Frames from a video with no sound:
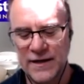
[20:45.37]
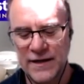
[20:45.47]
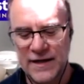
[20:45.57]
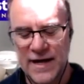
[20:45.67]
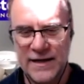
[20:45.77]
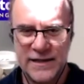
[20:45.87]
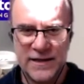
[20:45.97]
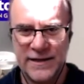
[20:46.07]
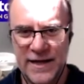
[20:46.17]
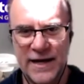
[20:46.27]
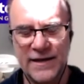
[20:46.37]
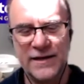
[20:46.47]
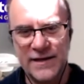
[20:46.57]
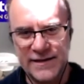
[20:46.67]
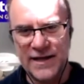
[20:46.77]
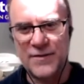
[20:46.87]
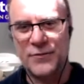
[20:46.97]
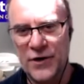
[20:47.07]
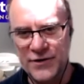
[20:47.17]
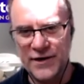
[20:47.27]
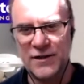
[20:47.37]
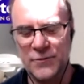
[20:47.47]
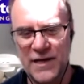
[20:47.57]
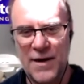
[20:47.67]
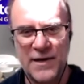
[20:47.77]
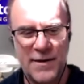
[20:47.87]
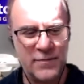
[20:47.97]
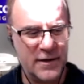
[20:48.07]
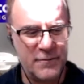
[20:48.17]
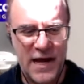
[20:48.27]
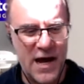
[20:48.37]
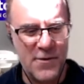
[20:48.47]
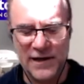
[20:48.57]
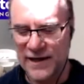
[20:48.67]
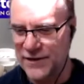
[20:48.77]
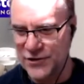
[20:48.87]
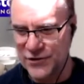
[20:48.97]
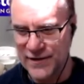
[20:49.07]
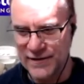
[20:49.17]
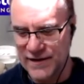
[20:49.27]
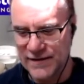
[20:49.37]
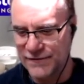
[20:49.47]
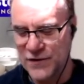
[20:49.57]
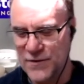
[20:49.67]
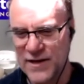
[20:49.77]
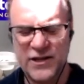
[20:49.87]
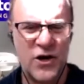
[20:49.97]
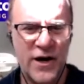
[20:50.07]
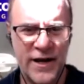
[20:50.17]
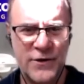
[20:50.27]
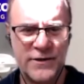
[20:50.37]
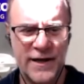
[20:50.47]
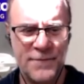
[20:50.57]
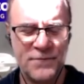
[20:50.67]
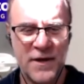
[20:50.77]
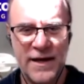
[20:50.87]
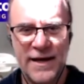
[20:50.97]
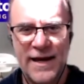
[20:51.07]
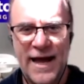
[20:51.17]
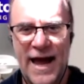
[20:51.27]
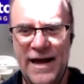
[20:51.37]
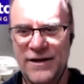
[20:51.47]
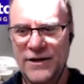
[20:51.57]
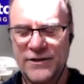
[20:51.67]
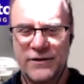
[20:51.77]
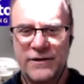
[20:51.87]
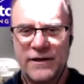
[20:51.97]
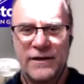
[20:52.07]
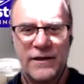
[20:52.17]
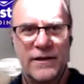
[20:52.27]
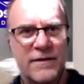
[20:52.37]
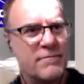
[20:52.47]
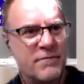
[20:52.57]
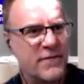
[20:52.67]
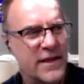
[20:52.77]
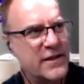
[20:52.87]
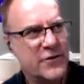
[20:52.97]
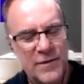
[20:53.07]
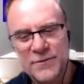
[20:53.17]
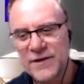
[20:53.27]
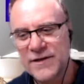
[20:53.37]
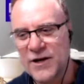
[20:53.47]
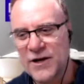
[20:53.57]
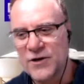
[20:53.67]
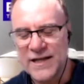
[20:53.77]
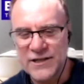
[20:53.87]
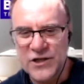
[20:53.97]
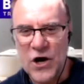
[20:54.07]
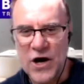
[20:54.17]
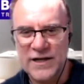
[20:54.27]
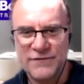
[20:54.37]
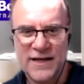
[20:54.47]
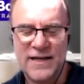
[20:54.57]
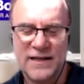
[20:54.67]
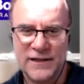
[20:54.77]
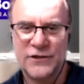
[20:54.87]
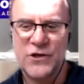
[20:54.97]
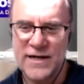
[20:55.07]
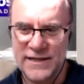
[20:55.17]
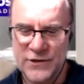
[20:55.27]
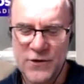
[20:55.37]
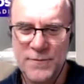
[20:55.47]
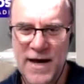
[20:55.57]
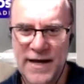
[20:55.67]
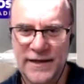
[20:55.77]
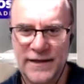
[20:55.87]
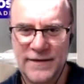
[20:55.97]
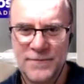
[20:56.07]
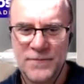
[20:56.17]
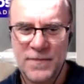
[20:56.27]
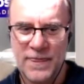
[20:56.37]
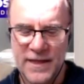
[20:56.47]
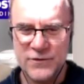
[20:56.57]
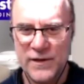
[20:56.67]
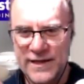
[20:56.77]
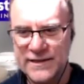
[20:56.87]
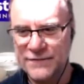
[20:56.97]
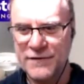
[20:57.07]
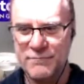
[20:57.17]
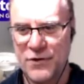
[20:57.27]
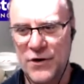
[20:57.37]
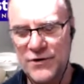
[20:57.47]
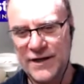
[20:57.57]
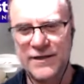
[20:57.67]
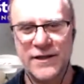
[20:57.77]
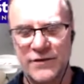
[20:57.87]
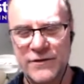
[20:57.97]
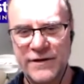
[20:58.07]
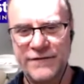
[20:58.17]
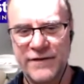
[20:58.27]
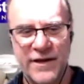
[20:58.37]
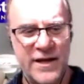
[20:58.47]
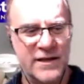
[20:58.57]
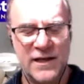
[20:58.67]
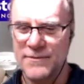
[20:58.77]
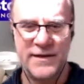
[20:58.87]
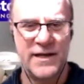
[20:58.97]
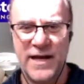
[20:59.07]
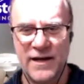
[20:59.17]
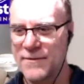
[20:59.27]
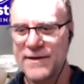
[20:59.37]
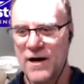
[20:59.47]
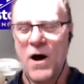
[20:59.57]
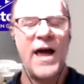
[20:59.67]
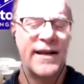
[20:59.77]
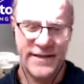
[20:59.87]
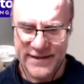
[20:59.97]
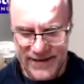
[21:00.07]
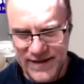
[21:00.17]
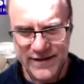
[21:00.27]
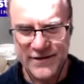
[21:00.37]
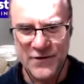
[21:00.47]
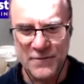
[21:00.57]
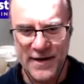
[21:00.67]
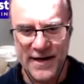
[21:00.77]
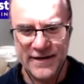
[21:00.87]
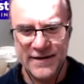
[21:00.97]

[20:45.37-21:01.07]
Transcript: And he's like, yeah. And there's these other projects that were coming up, like Power Ledger and, and a few others, IOTA. and I said, this cryptocurrency, it's kind of like a little tiny stock market. There's all these different projects that do different things. And he went, yeah. And I went, oh, I understand the stock market.